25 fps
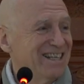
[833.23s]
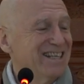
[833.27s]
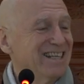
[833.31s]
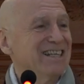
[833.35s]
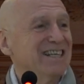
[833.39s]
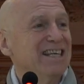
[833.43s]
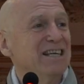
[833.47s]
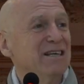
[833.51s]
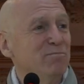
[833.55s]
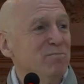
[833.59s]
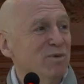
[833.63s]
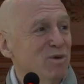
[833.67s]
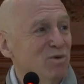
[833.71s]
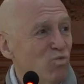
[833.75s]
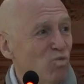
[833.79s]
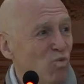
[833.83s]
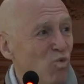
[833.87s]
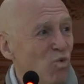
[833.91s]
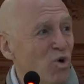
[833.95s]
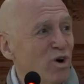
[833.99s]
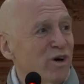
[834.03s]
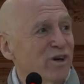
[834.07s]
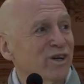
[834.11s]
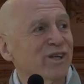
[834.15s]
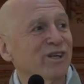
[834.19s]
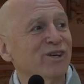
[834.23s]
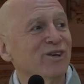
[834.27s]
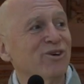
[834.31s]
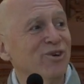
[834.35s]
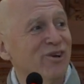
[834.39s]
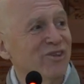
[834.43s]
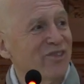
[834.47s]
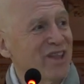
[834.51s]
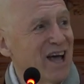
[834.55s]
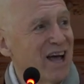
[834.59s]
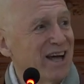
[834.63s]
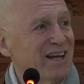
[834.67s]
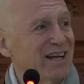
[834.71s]
He had been working
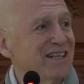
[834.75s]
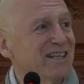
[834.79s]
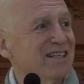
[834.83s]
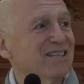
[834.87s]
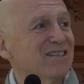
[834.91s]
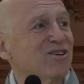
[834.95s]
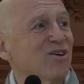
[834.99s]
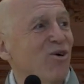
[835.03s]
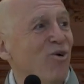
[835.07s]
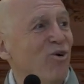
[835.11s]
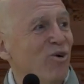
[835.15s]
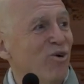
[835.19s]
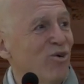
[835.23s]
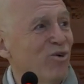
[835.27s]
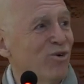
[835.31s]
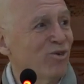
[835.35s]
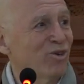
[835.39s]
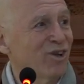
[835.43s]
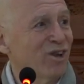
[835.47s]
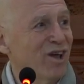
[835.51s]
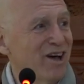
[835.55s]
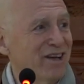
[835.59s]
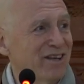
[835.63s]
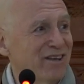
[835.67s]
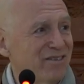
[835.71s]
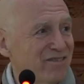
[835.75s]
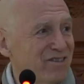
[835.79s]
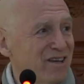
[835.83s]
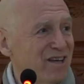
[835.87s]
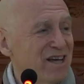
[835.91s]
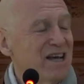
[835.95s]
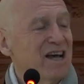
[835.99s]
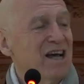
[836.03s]
on that his whole life,